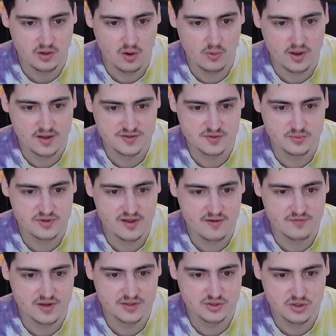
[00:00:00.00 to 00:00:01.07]
Okay, so we
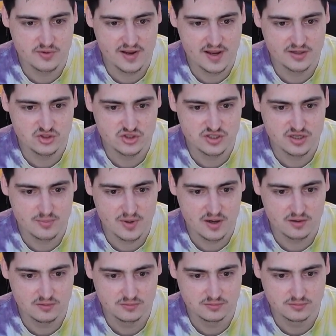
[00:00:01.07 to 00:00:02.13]
have intro to
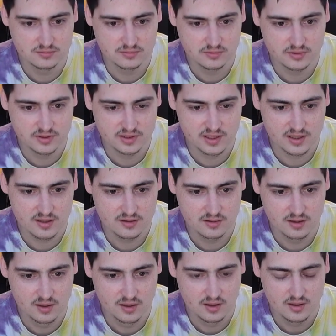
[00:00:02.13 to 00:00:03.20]
HTML. Okay,
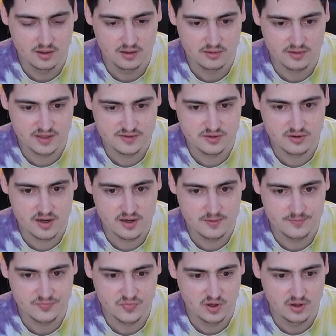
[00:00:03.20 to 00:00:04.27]
that's
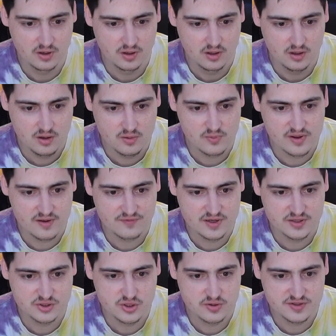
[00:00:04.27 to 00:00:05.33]
great. We have
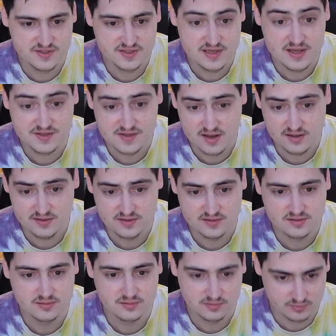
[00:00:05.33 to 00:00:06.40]
intro to
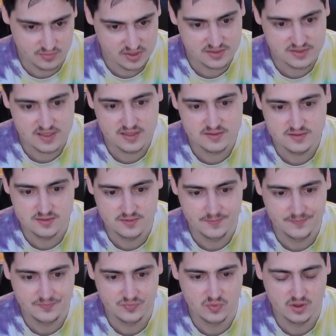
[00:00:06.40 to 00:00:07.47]
CSS, makes sense.
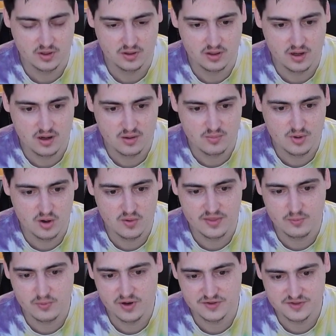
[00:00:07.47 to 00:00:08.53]
And
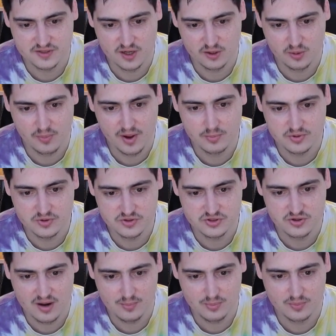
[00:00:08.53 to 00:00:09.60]
then we also talk about
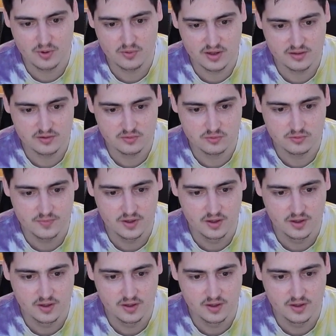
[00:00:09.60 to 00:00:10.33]
Bootstrap. Okay, cool.